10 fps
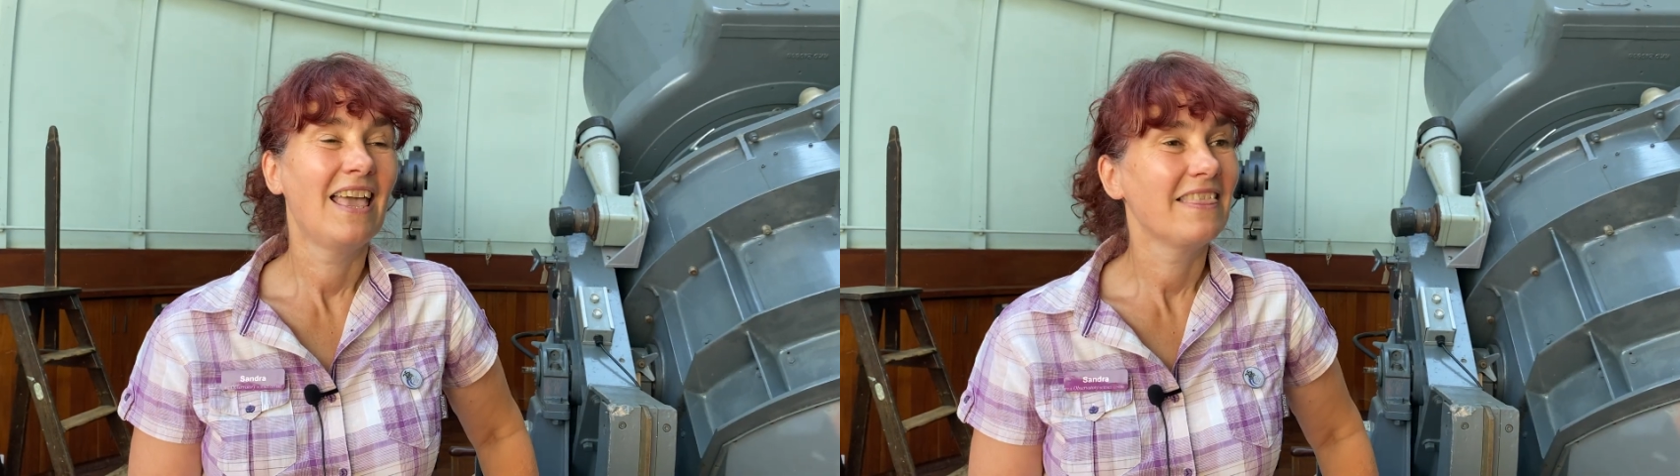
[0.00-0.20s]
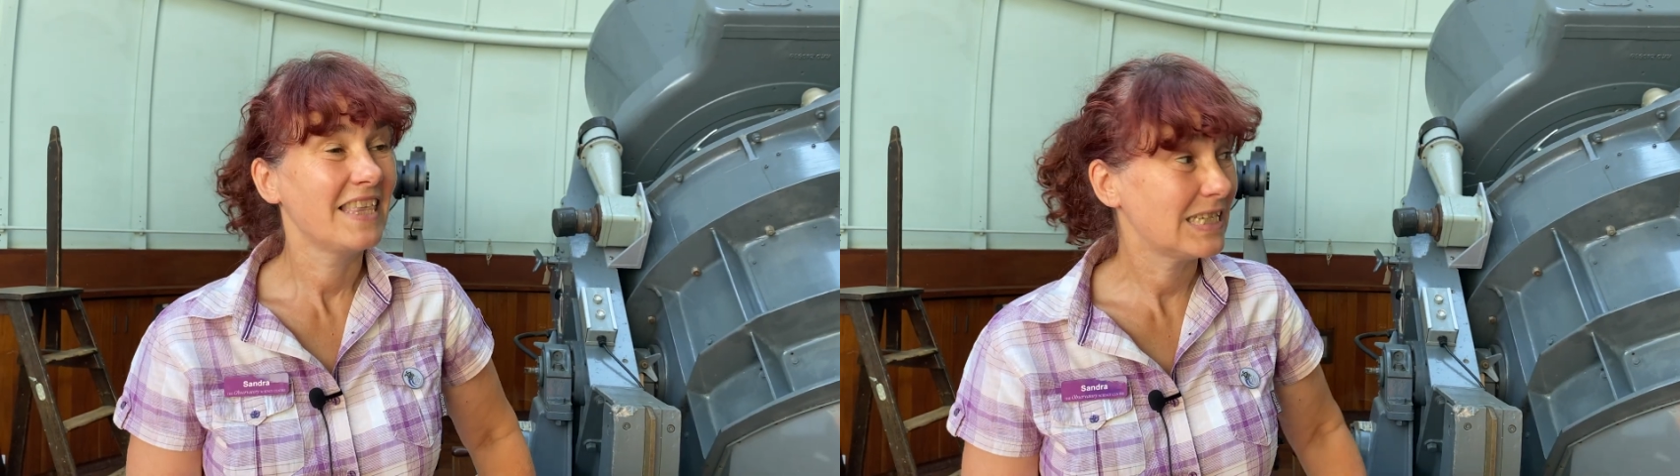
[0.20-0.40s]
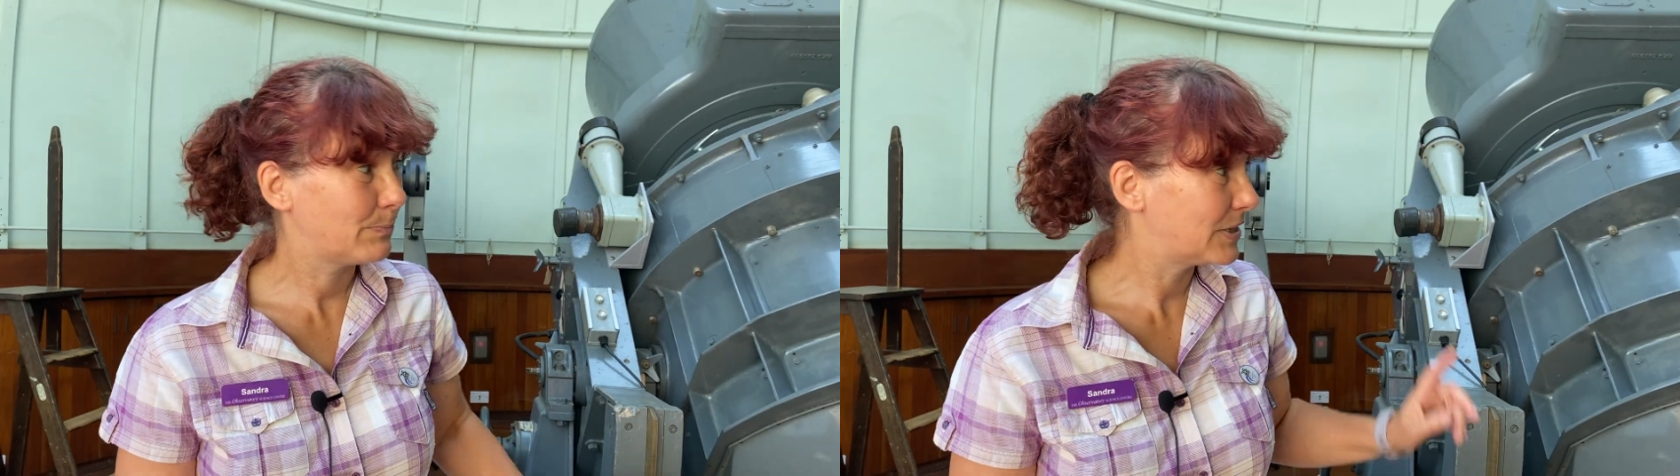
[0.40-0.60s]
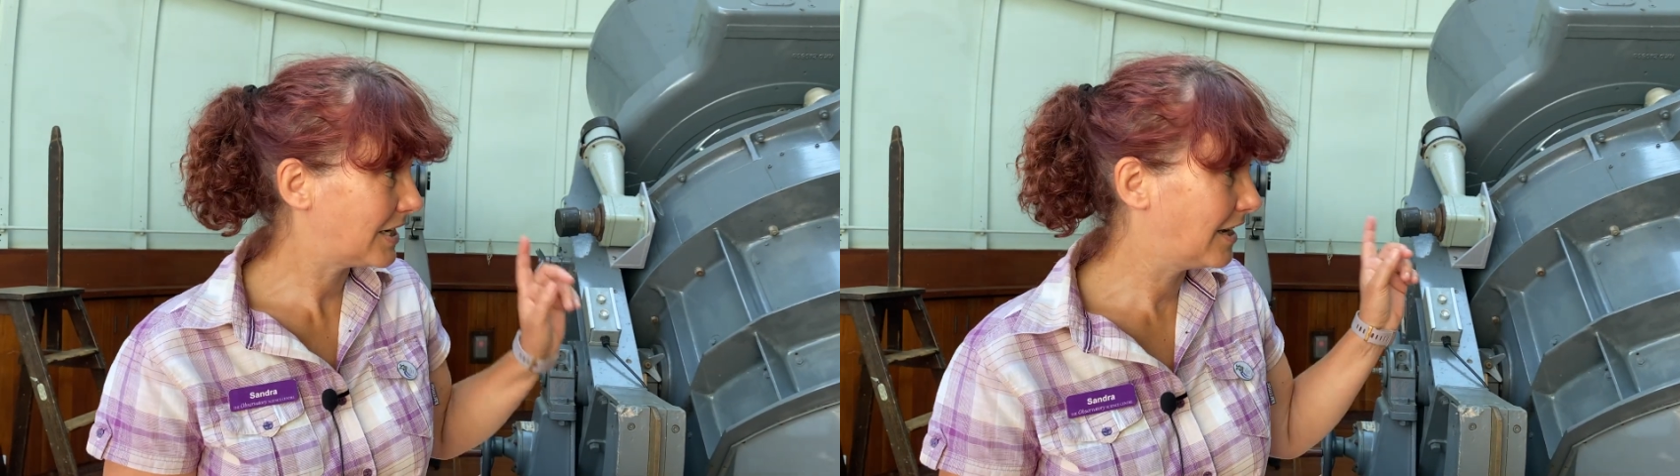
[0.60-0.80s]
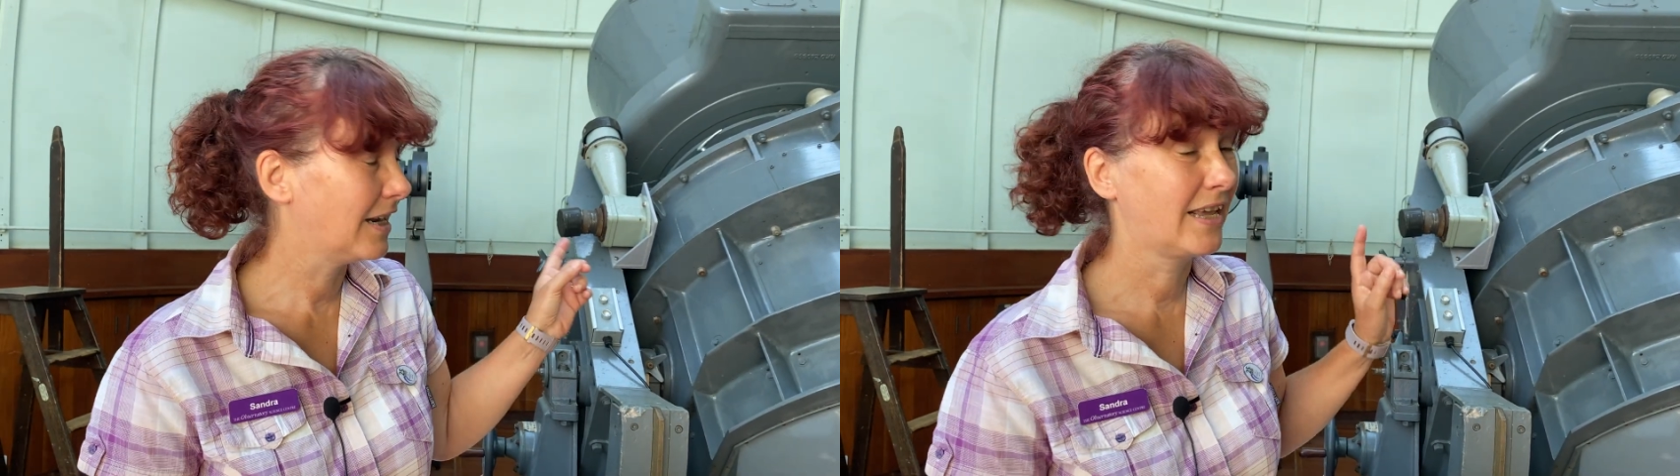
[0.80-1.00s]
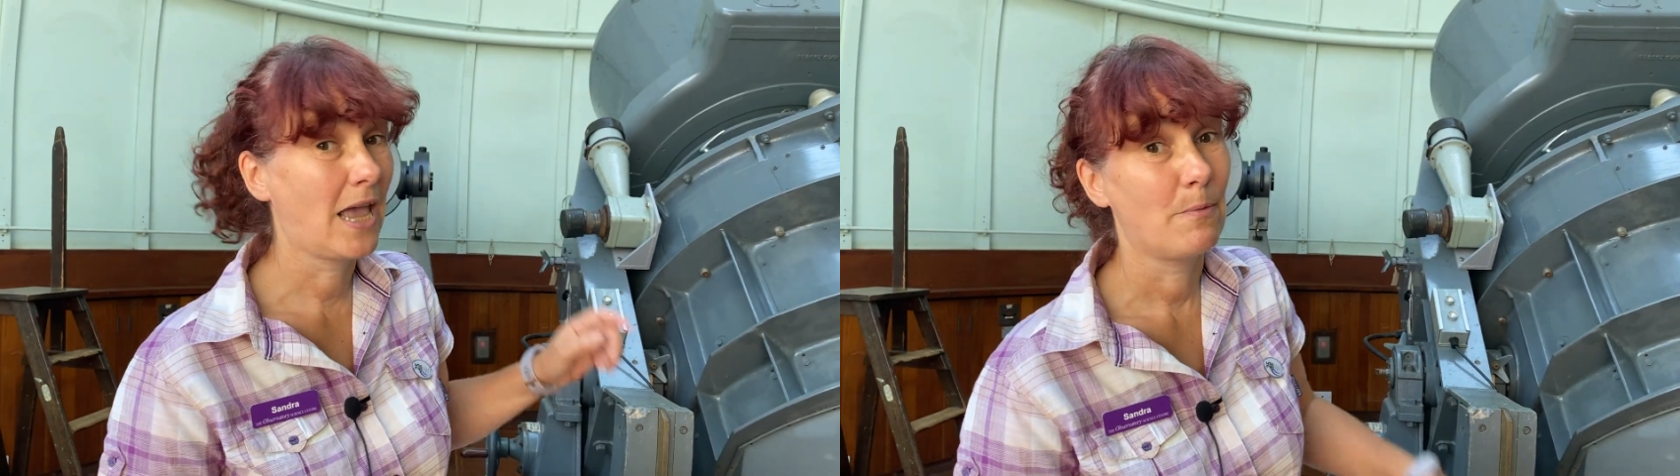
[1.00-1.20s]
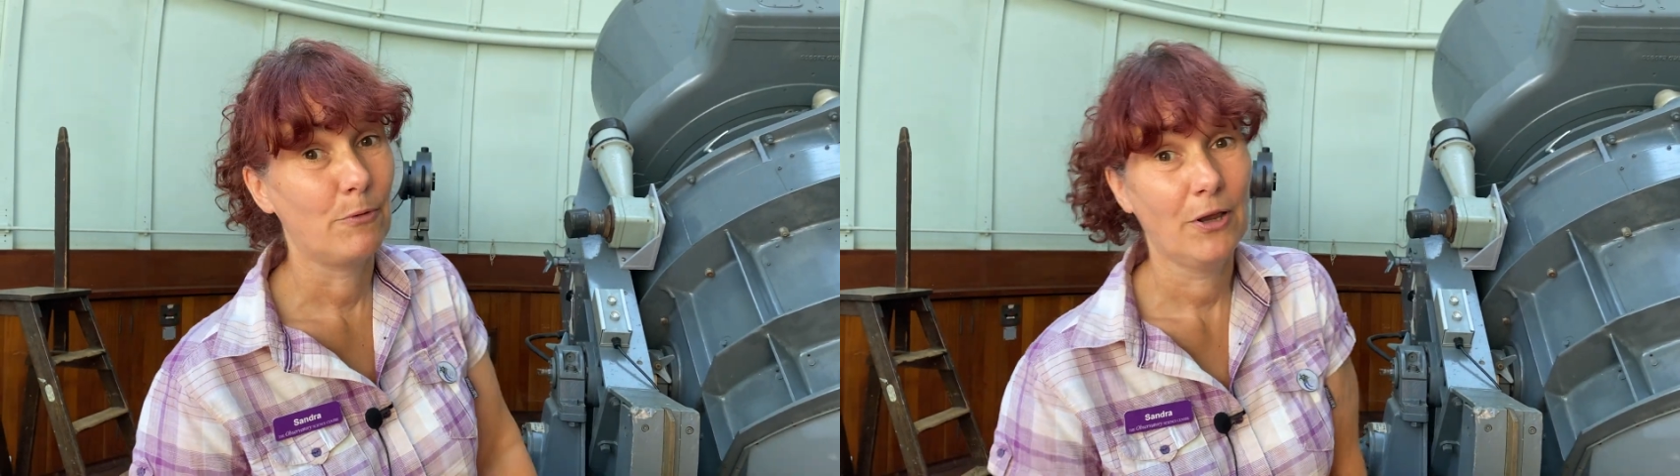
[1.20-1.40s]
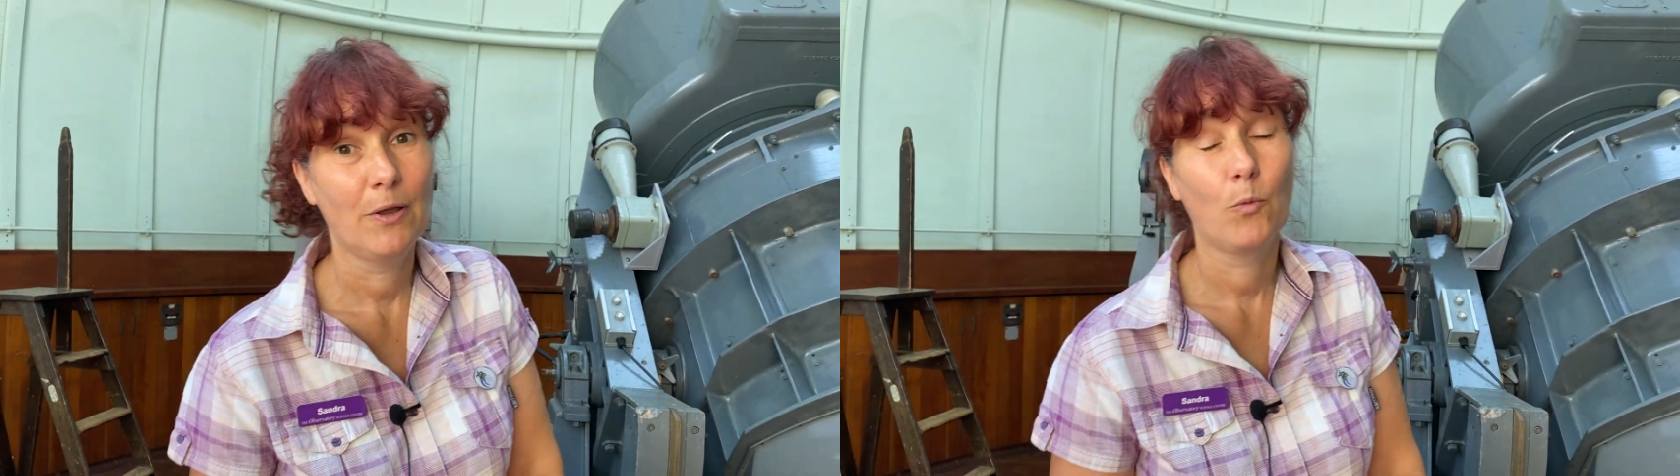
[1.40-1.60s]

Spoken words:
This particular camera